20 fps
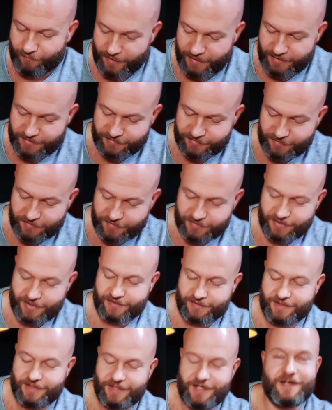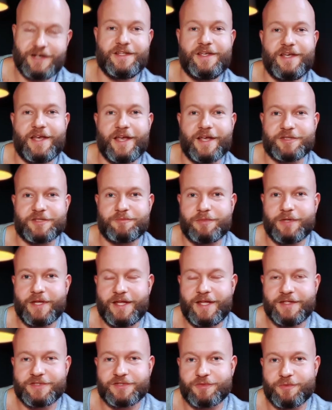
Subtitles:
instance, it clearly explains